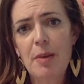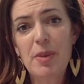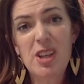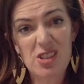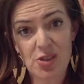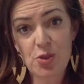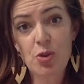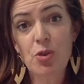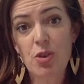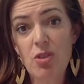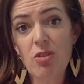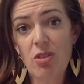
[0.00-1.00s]
is
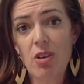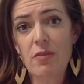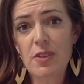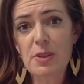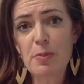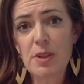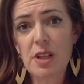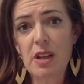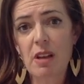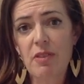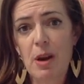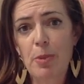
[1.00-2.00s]
true of this
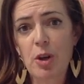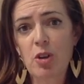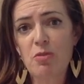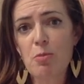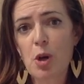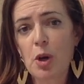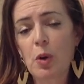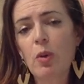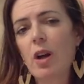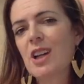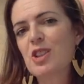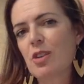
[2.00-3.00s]
particular fabric of
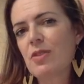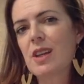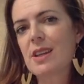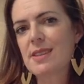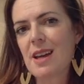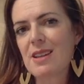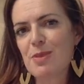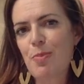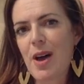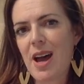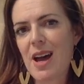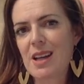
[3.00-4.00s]
modal. I don't think it's as
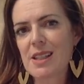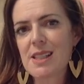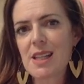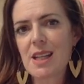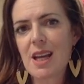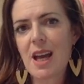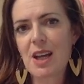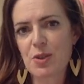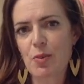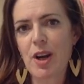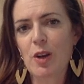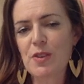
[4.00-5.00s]
bad
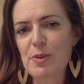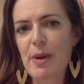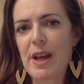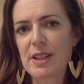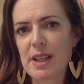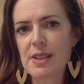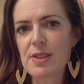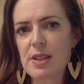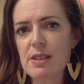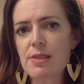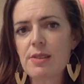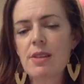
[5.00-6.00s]
as rayon spandex
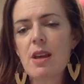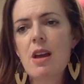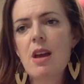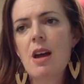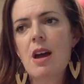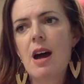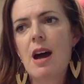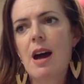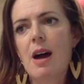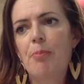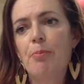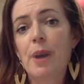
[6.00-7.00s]
is,
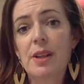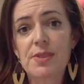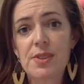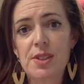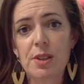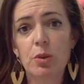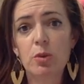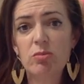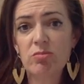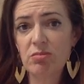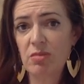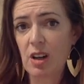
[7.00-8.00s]
but still,
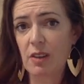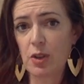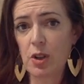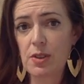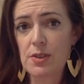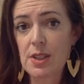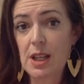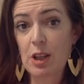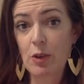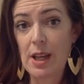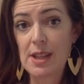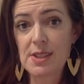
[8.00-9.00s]
I've used
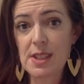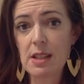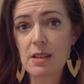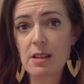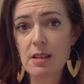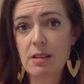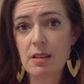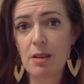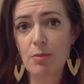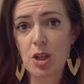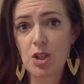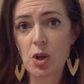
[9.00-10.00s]
clear elastic
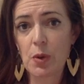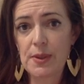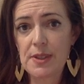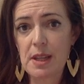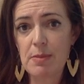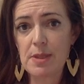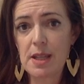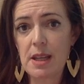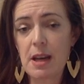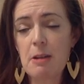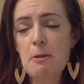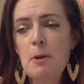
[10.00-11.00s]
in my shoulder seams
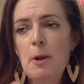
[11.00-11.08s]
here.